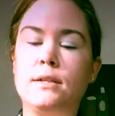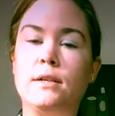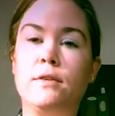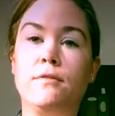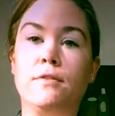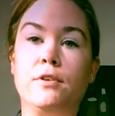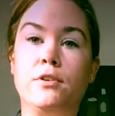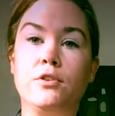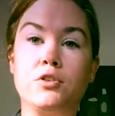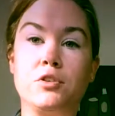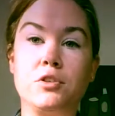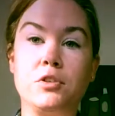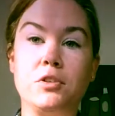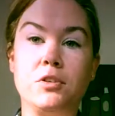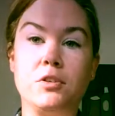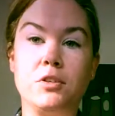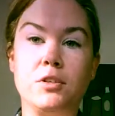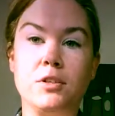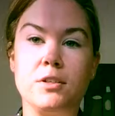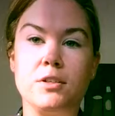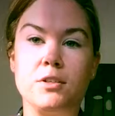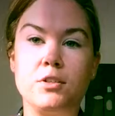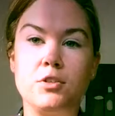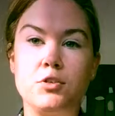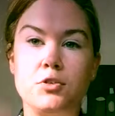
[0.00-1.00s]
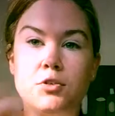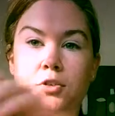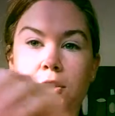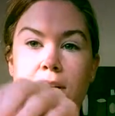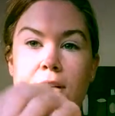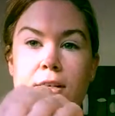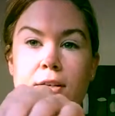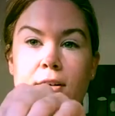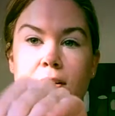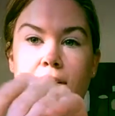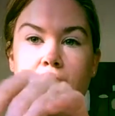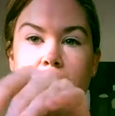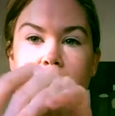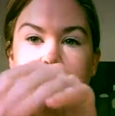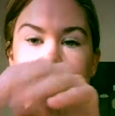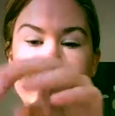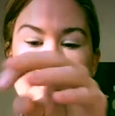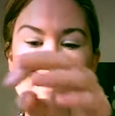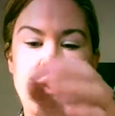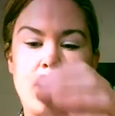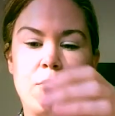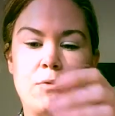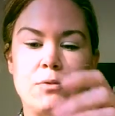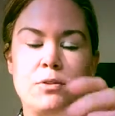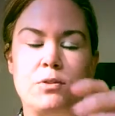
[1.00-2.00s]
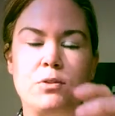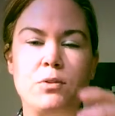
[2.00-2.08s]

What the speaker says: eventually you're going to strain all this out,